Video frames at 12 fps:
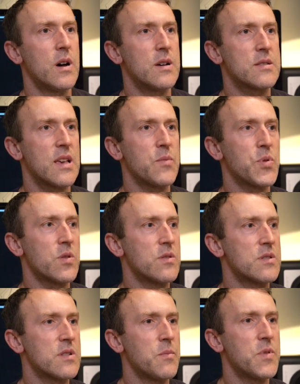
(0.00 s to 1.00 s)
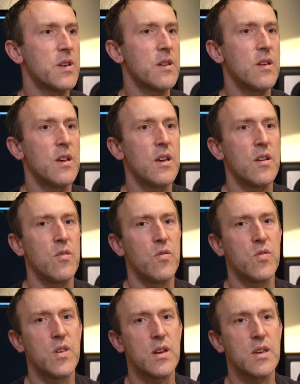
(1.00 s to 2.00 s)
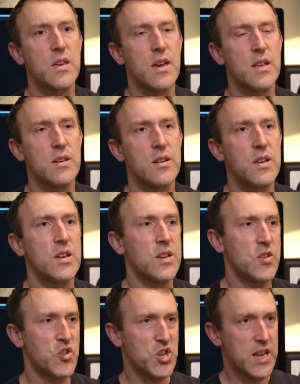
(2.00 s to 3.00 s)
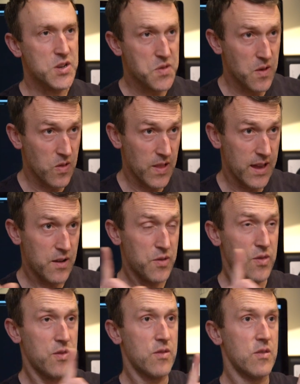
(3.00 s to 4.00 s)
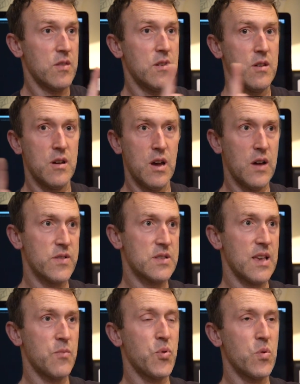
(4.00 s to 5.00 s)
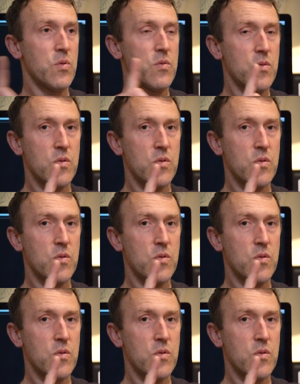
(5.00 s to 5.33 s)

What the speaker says: a sampler is something that can change the length of a sample